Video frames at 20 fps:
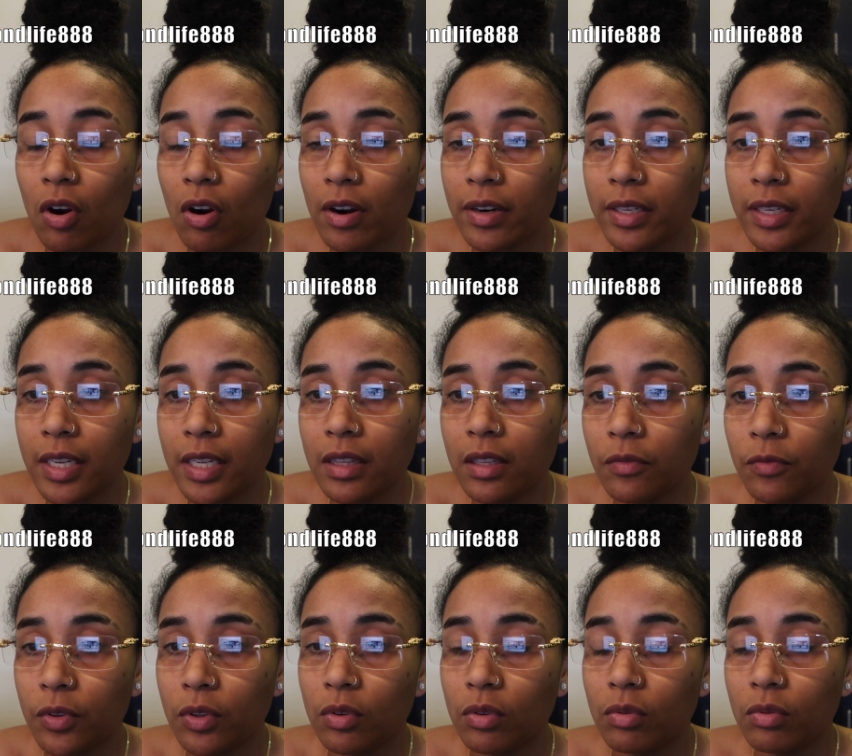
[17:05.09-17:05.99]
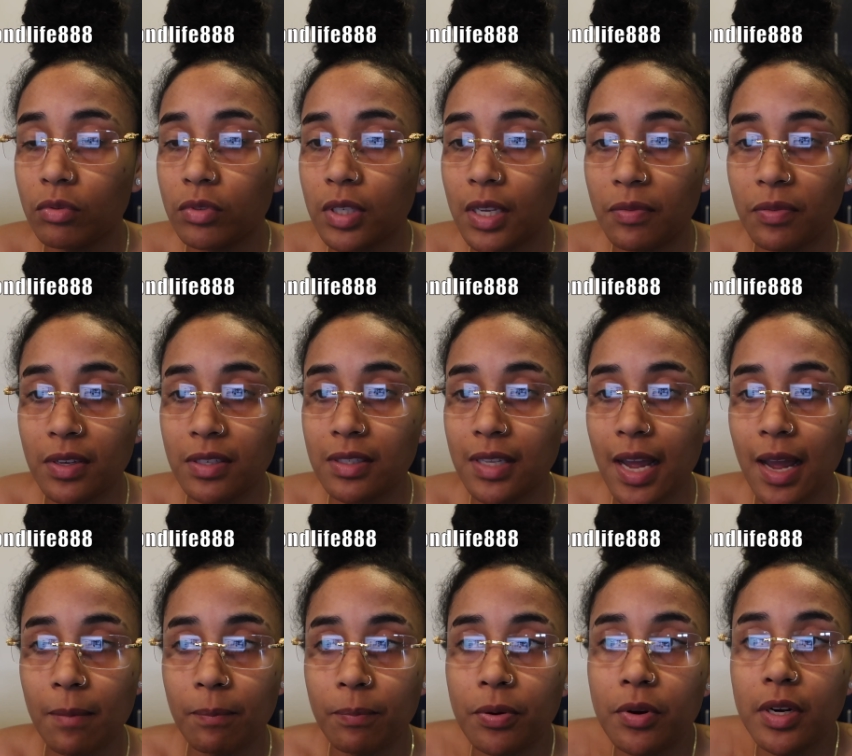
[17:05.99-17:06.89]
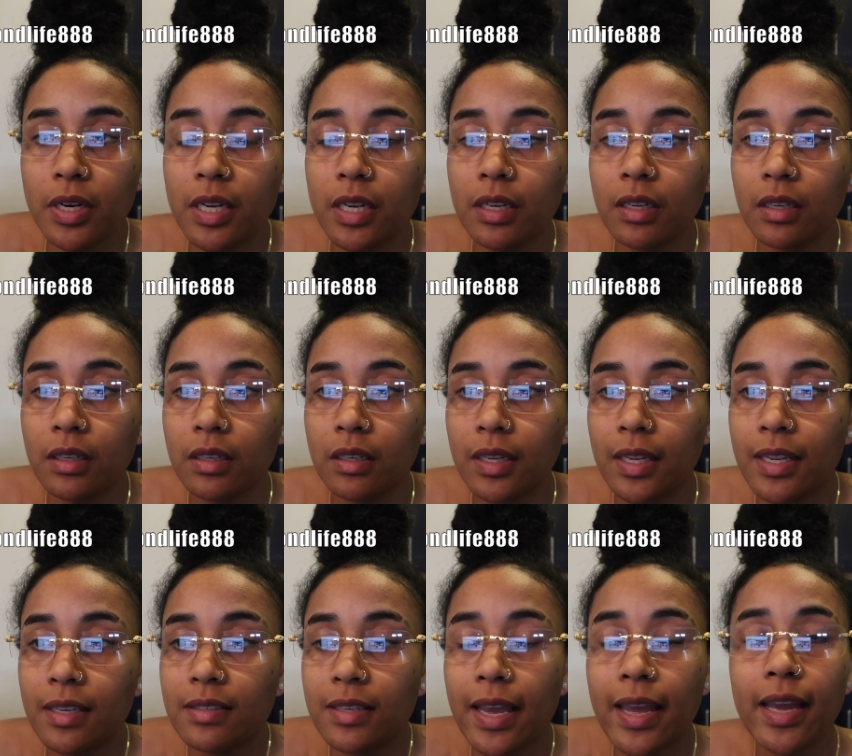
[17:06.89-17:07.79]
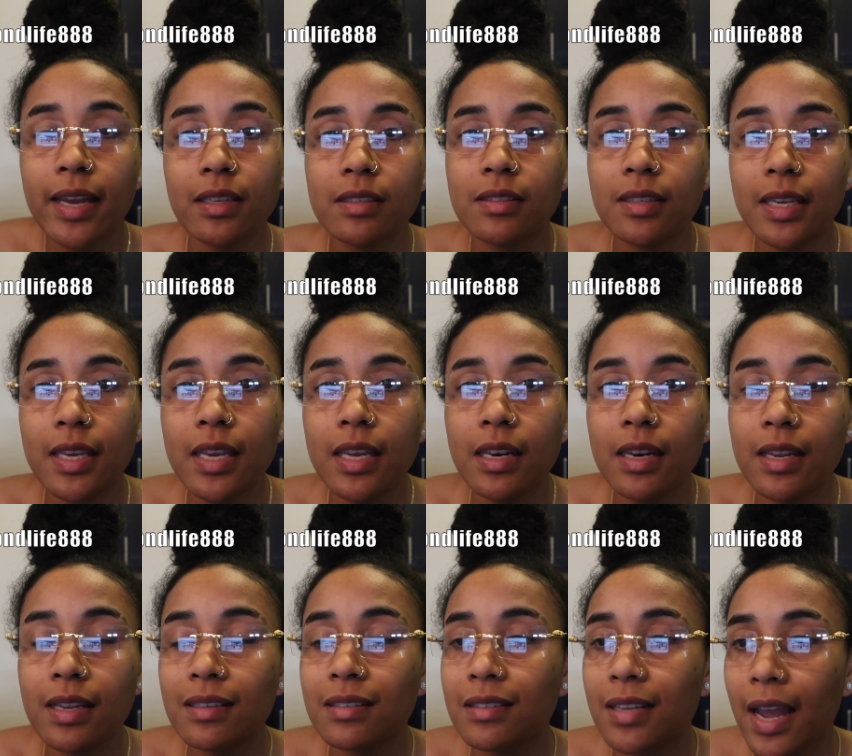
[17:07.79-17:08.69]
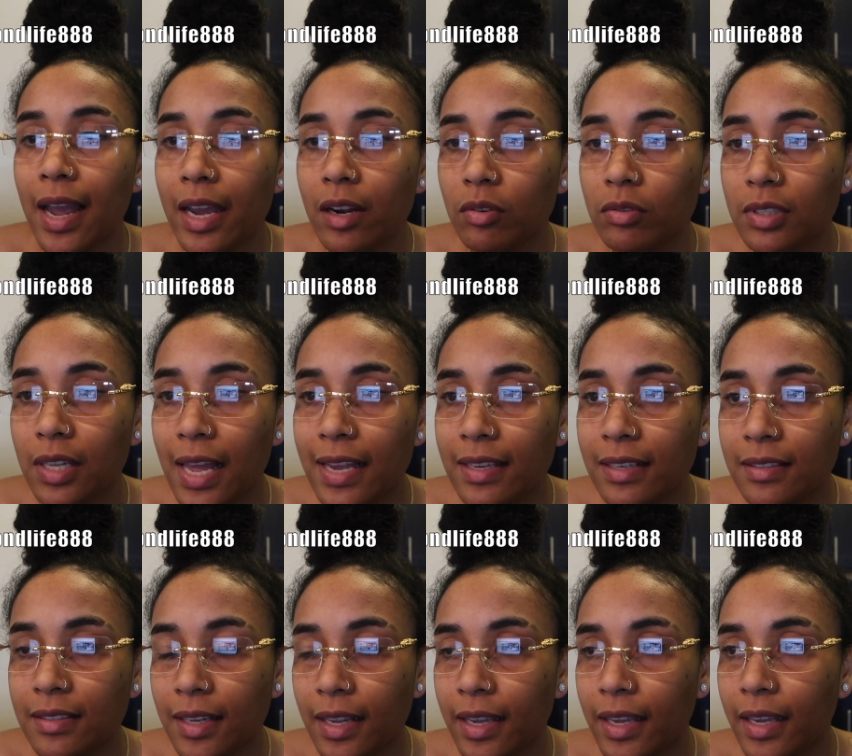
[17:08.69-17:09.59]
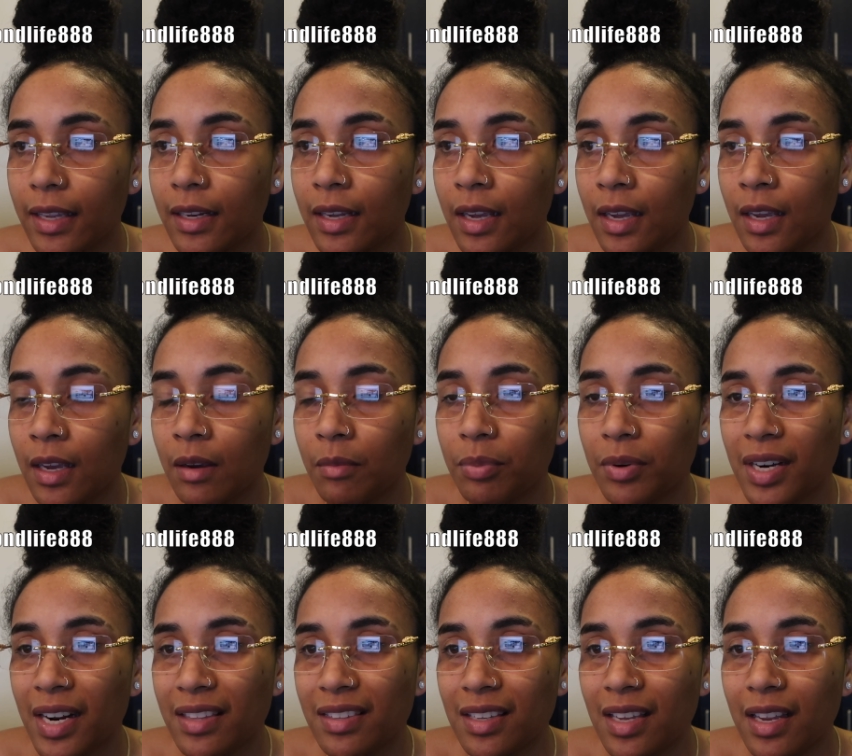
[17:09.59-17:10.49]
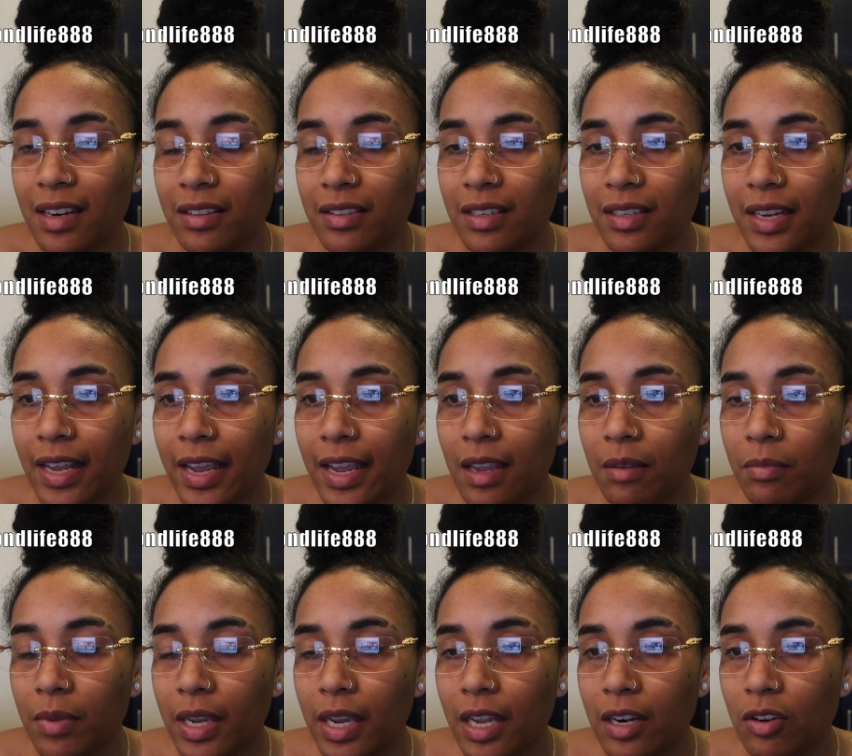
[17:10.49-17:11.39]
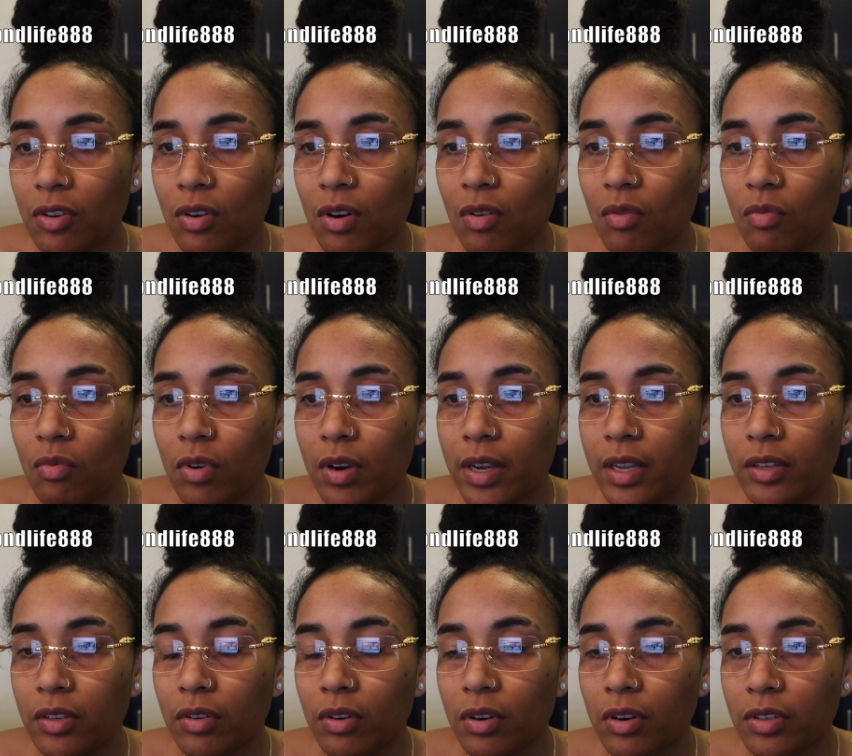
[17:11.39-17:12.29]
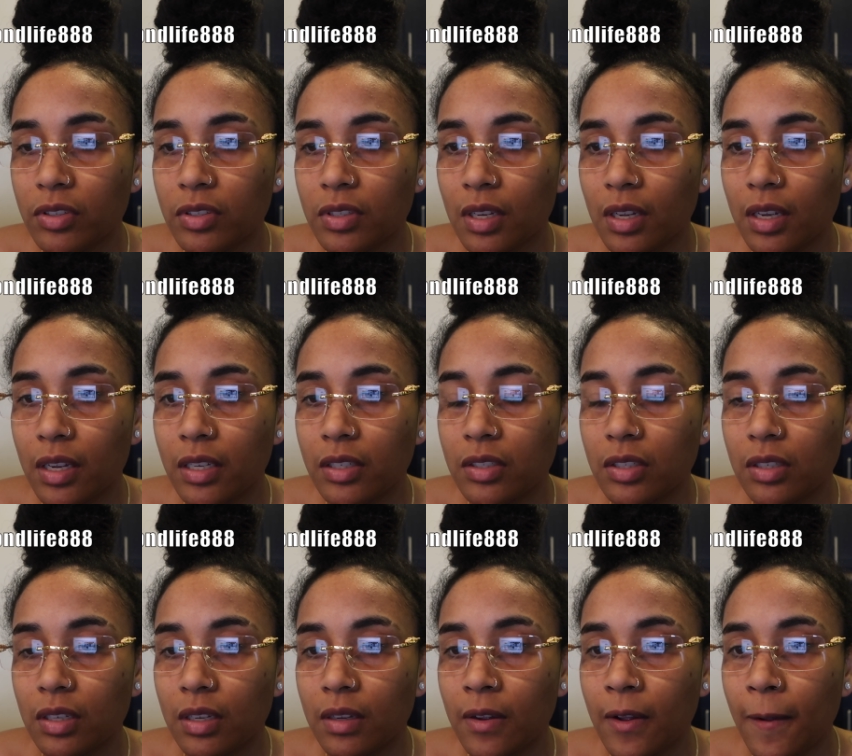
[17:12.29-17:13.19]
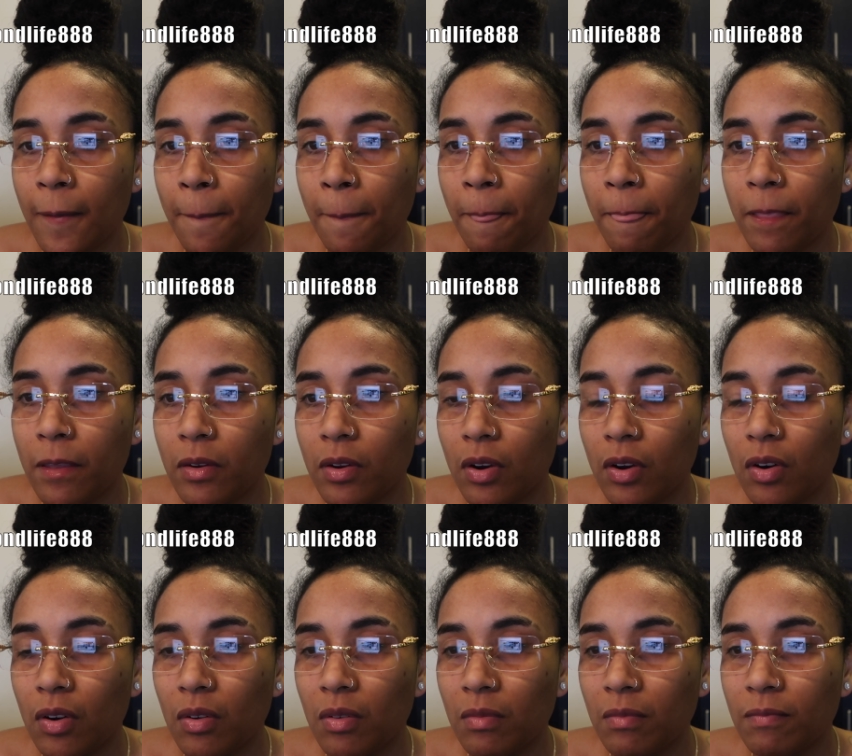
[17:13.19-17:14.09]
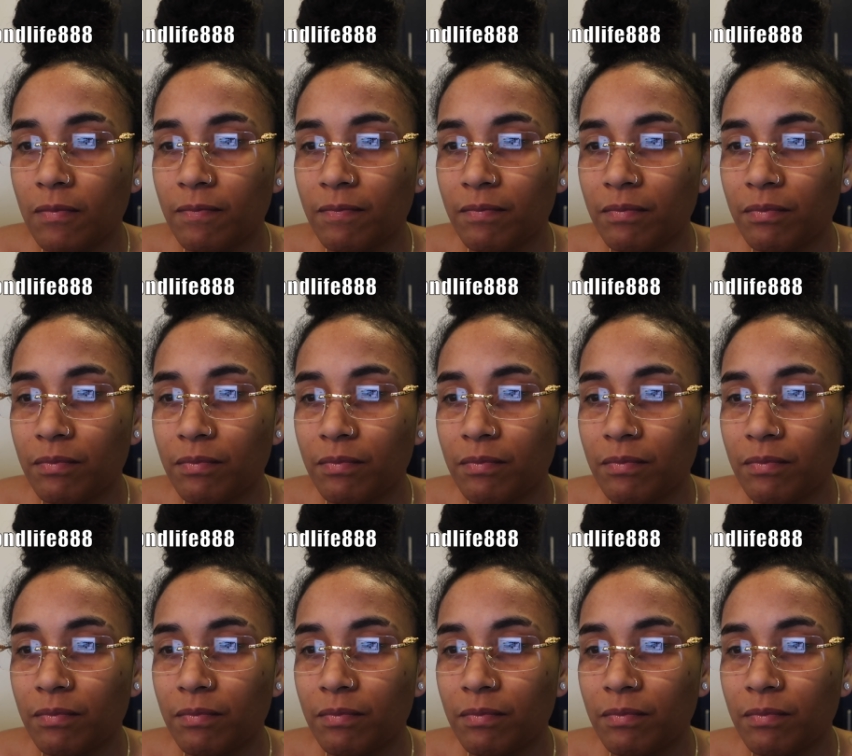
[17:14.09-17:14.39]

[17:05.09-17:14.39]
hard to get the views if he's not putting his ex in his titles, like he said. But at the end of the day, man, you don't want your son to you know,